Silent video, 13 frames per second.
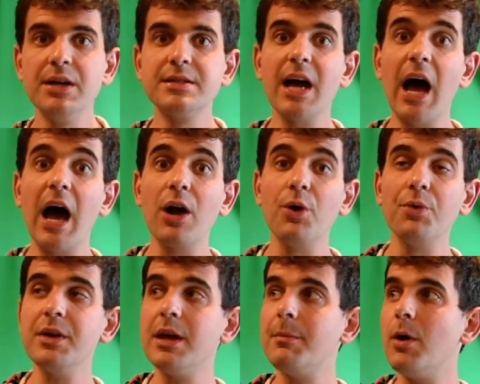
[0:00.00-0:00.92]

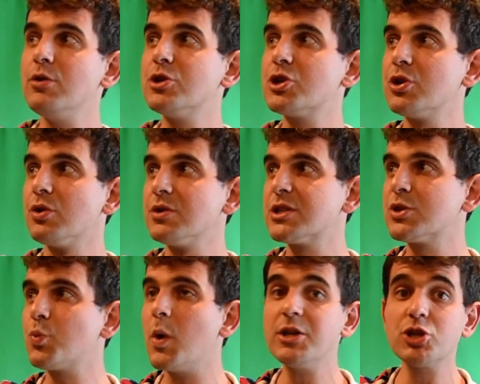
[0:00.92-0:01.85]
Toggle the emotional
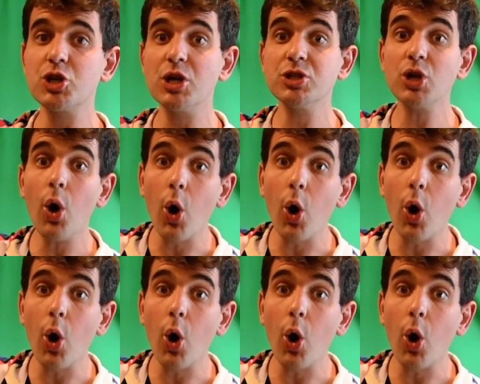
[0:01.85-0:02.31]
switch to